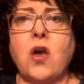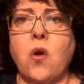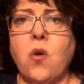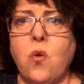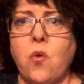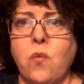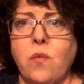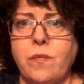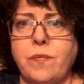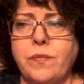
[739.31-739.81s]

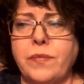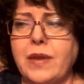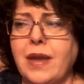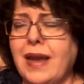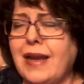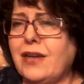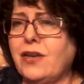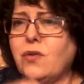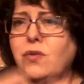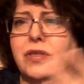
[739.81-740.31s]
home.
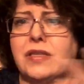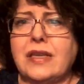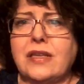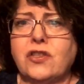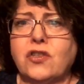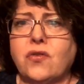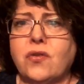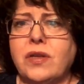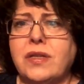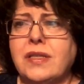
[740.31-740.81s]
I know it
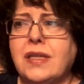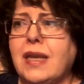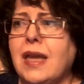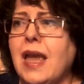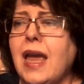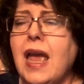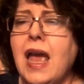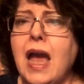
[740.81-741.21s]
sounds crazy.